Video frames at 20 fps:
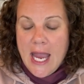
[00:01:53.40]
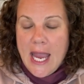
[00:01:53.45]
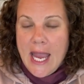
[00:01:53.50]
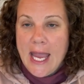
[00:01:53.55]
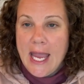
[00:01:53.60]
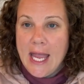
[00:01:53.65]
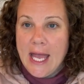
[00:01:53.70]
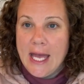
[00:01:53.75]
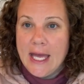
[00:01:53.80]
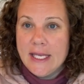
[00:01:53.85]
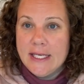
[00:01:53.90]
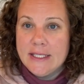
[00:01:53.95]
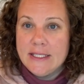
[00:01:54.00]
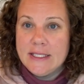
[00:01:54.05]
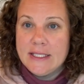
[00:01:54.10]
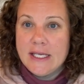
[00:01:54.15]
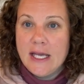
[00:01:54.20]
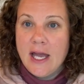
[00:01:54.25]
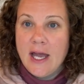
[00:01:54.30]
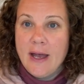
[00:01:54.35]

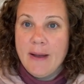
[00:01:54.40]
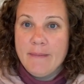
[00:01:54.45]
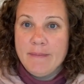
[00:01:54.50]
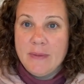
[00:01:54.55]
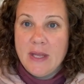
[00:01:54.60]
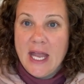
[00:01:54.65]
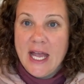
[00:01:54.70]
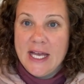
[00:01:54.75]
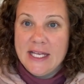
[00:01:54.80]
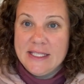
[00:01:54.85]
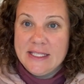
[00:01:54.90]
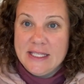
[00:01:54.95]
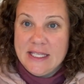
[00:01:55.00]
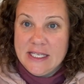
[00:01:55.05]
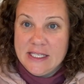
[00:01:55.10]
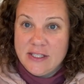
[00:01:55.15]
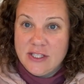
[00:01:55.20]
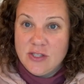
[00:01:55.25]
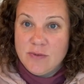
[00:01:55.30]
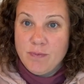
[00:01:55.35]
And as
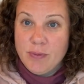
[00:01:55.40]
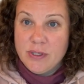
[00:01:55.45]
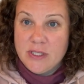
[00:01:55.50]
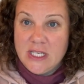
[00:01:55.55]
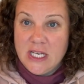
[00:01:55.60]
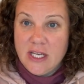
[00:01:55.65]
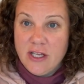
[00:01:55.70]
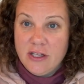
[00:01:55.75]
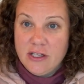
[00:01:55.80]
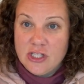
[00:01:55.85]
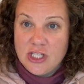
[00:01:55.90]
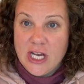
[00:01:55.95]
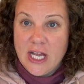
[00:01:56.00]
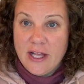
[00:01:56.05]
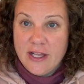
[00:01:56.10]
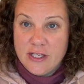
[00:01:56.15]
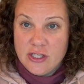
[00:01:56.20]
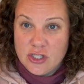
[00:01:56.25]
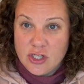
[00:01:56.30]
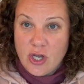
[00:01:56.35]
this particular
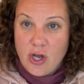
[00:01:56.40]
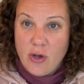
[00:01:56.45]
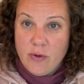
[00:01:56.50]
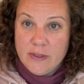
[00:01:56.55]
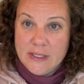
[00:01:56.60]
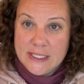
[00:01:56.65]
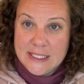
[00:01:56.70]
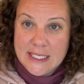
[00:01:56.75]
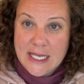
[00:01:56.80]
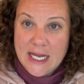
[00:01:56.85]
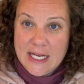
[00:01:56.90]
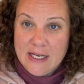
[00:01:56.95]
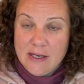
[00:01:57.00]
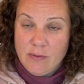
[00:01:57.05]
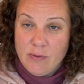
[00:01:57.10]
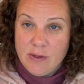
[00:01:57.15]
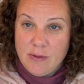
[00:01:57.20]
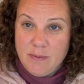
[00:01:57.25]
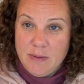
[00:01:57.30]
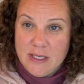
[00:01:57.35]
challenge
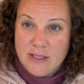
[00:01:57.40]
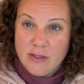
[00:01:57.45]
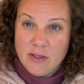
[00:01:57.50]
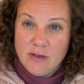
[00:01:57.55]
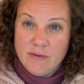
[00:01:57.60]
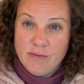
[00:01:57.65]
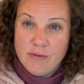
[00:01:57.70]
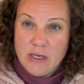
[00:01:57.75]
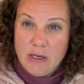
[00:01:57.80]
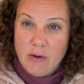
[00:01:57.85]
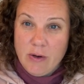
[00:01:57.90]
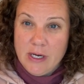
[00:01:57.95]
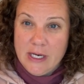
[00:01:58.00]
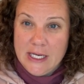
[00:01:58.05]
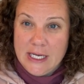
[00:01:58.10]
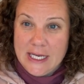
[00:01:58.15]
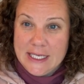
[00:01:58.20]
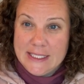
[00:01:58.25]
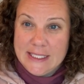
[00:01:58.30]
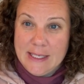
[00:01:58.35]
coincided with me sort of
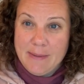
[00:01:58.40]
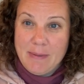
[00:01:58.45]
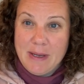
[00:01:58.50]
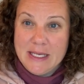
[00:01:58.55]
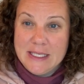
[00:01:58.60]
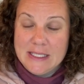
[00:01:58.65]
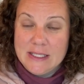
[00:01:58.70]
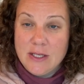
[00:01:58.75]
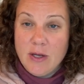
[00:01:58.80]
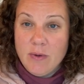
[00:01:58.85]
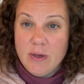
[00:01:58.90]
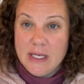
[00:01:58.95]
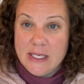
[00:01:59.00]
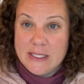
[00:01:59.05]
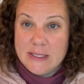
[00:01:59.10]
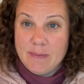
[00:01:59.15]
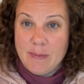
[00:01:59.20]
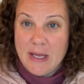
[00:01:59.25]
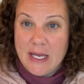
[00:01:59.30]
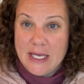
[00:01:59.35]
reorganizing my
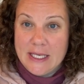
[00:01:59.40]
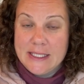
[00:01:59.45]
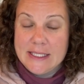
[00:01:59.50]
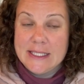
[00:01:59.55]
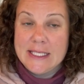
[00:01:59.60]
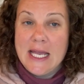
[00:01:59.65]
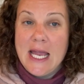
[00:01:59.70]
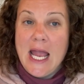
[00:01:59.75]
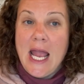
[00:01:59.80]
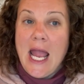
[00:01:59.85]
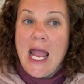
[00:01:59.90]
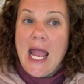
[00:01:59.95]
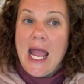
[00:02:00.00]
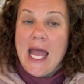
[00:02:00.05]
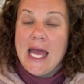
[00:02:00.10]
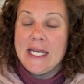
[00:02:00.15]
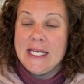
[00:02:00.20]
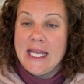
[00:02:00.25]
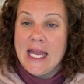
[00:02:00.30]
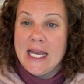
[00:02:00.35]
sewing space
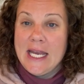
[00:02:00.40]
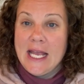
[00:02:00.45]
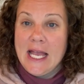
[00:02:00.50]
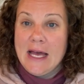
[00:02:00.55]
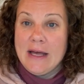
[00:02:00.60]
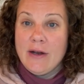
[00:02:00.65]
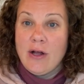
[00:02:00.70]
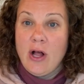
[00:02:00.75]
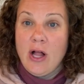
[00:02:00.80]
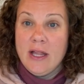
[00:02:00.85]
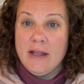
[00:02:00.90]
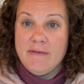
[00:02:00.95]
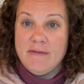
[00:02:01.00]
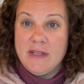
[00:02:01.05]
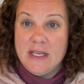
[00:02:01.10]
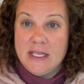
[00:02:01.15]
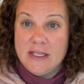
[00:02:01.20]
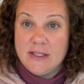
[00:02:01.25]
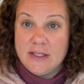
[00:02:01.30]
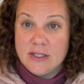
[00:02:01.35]
and getting out all of
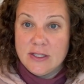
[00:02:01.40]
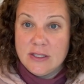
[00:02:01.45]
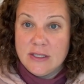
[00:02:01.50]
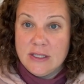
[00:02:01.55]
these